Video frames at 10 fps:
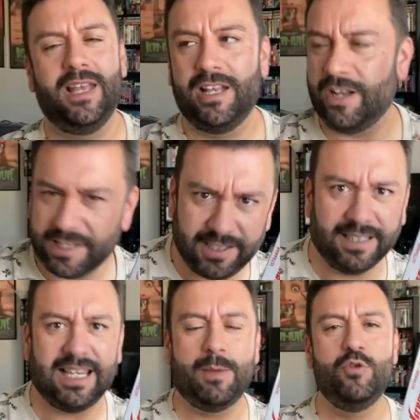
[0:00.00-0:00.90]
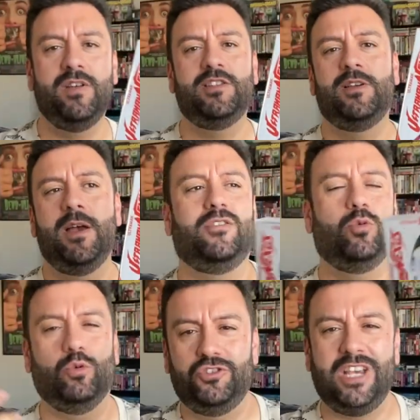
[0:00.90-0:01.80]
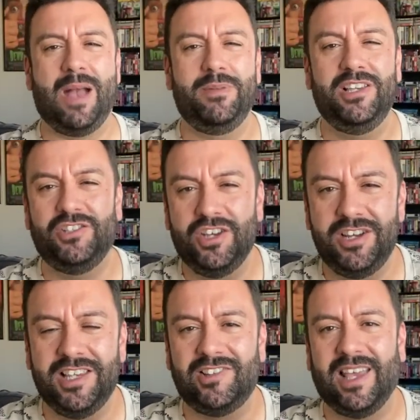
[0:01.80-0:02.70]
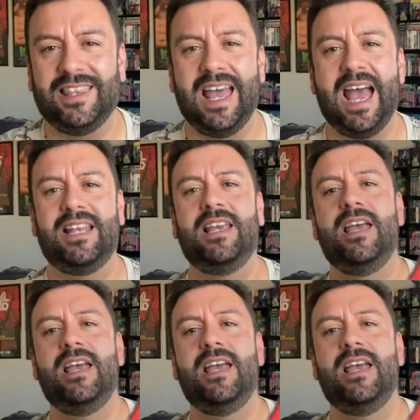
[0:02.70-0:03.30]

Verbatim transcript: Godzilla type movies, cool Japanese goodness like that.